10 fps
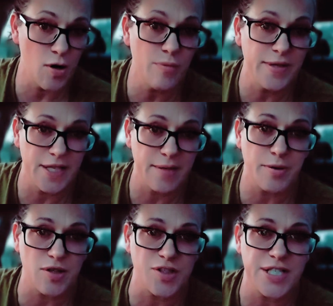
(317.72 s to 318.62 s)
home and then
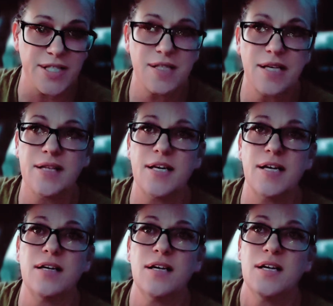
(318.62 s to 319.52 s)
purge it. And
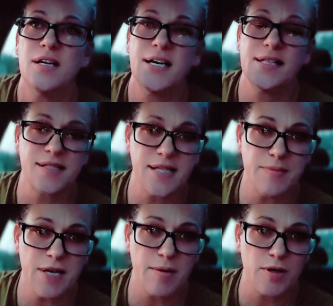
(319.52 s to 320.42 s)
then at the
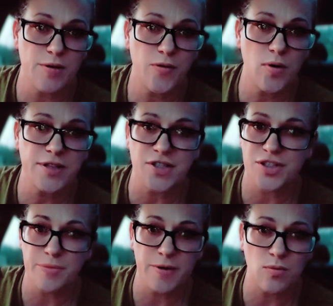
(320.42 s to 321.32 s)
same time on the 4th, the
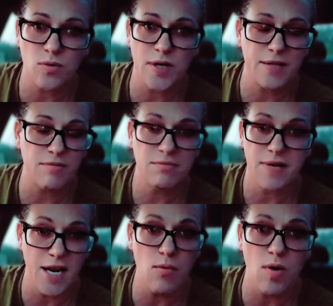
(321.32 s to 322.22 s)
Schumann went
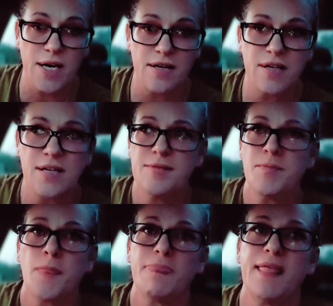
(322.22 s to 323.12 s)
haywire.
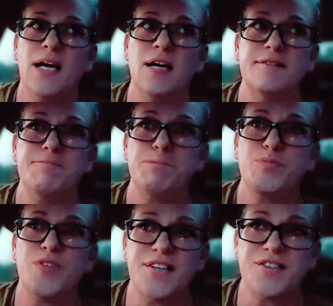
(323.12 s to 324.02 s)
And
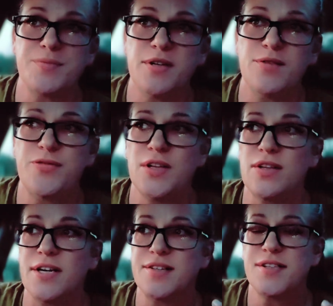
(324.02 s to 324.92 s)
that to me
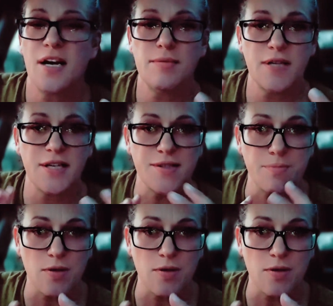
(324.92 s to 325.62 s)
felt like timelines